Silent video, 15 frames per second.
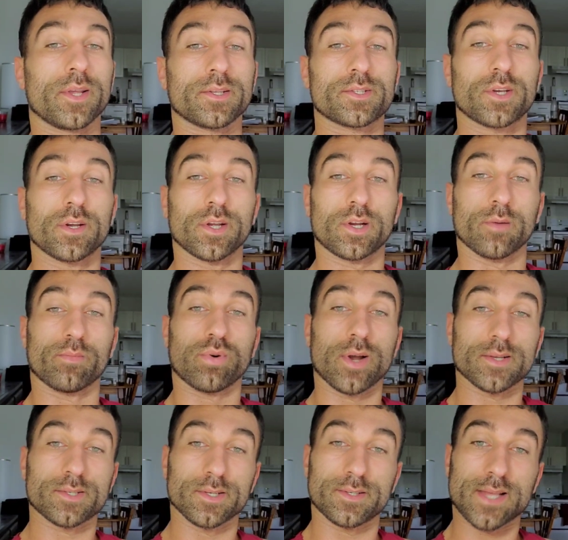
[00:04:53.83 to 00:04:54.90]
It's going to
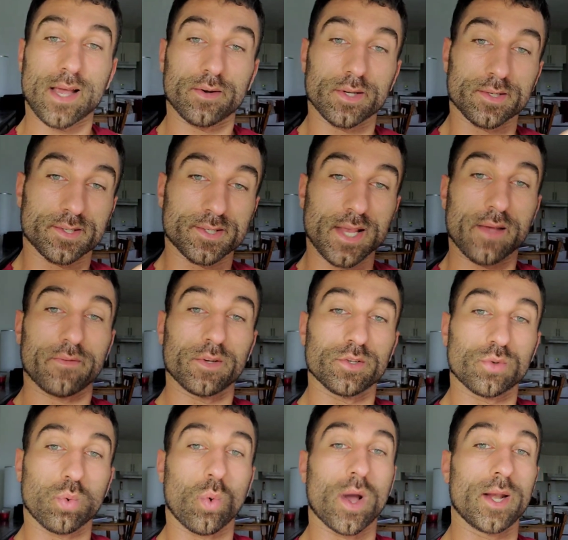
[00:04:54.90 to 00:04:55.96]
compress it down to
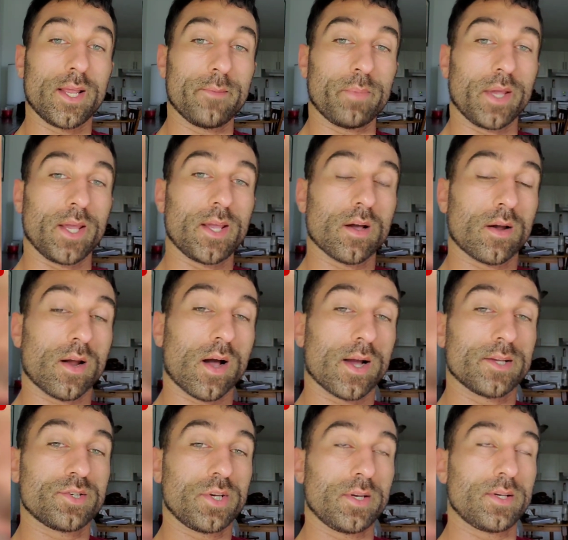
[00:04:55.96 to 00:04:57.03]
720p on
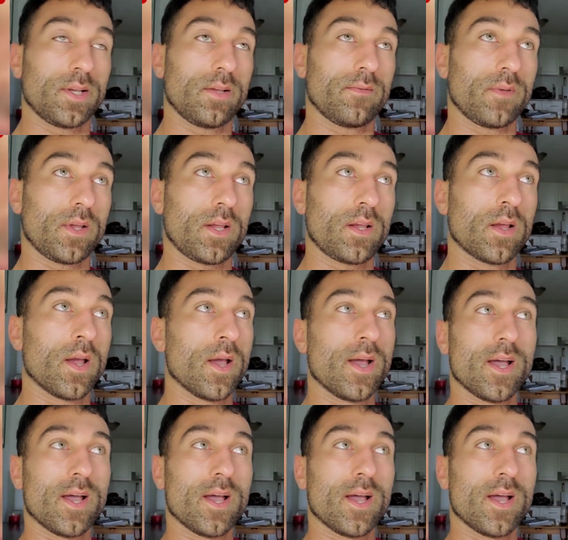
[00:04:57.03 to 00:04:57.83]
IGTV,